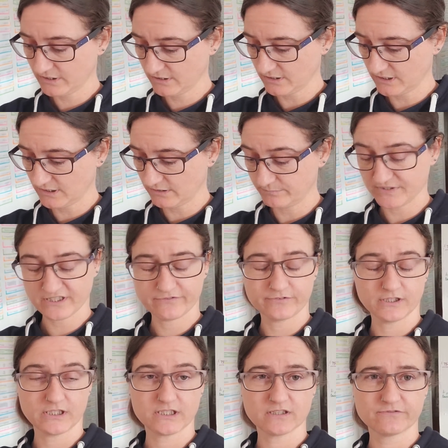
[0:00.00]
Uh,
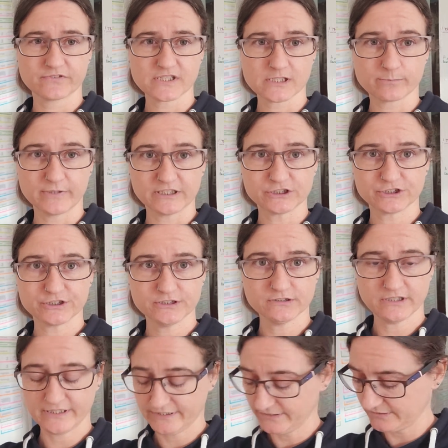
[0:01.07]
definitely did for Sebastian.
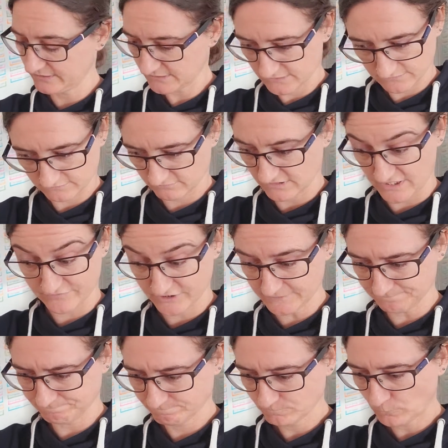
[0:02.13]
He loved
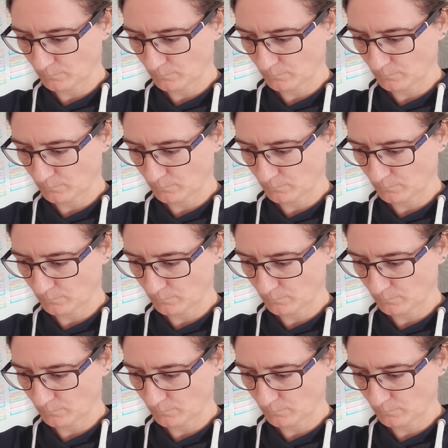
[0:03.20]
it.